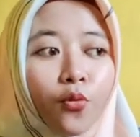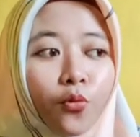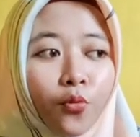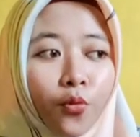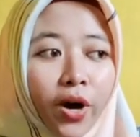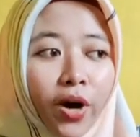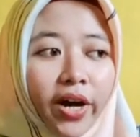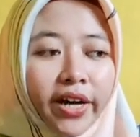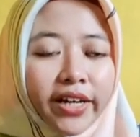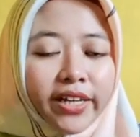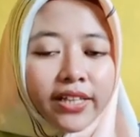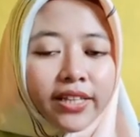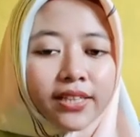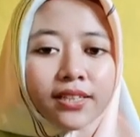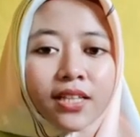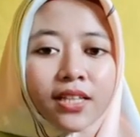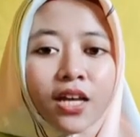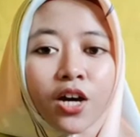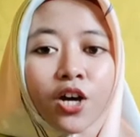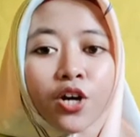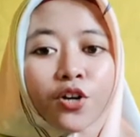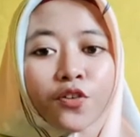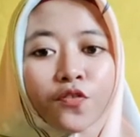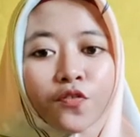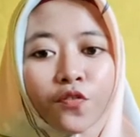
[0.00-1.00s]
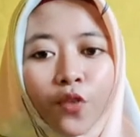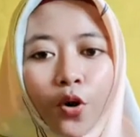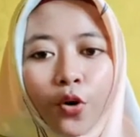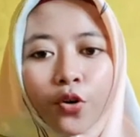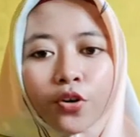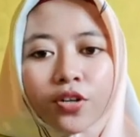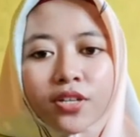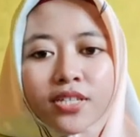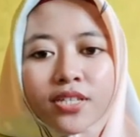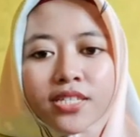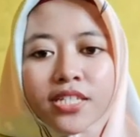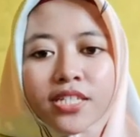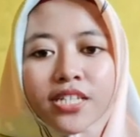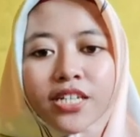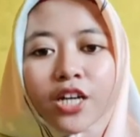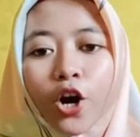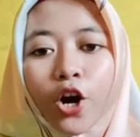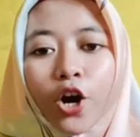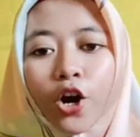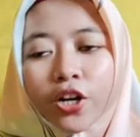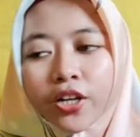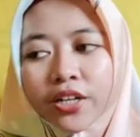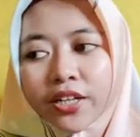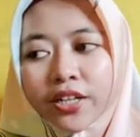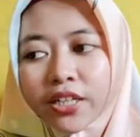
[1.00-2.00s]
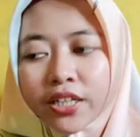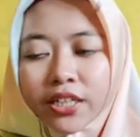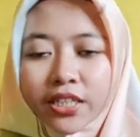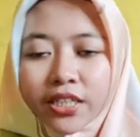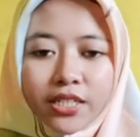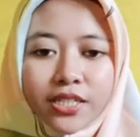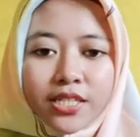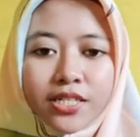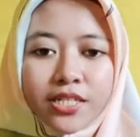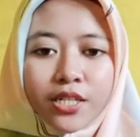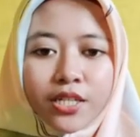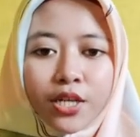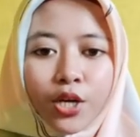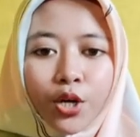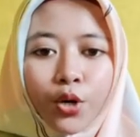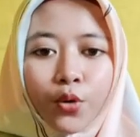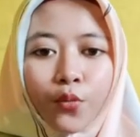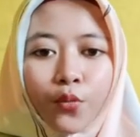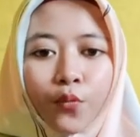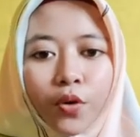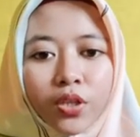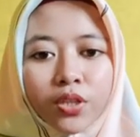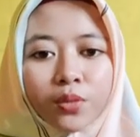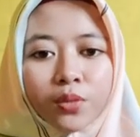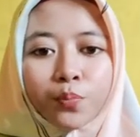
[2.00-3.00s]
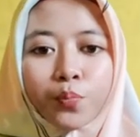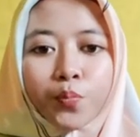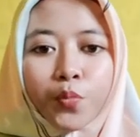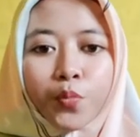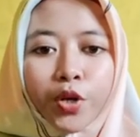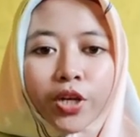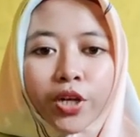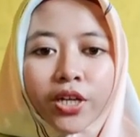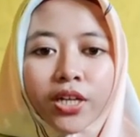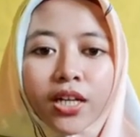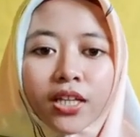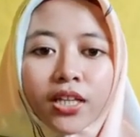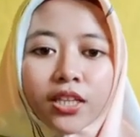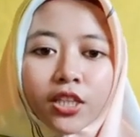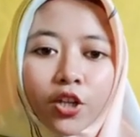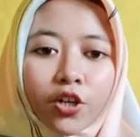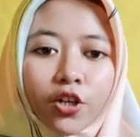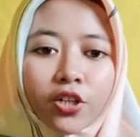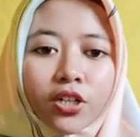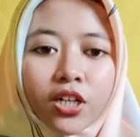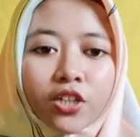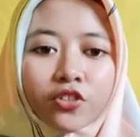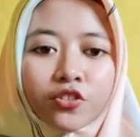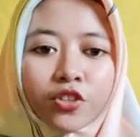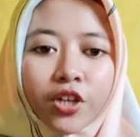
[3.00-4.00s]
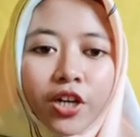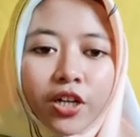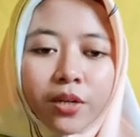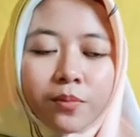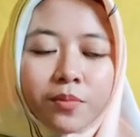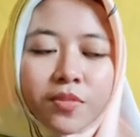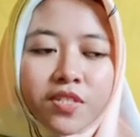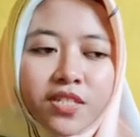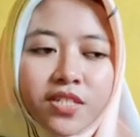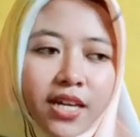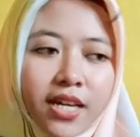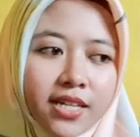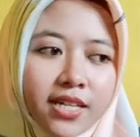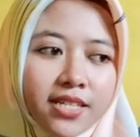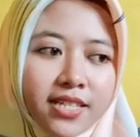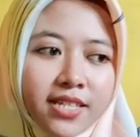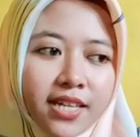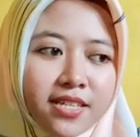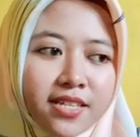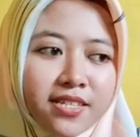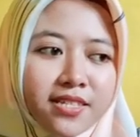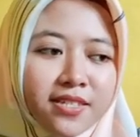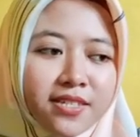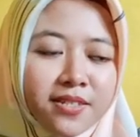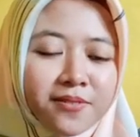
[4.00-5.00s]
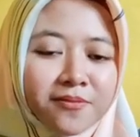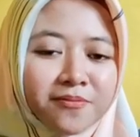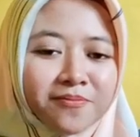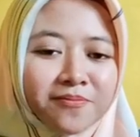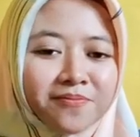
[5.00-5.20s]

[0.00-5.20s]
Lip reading: while focusing on needs will bring a longer-term success.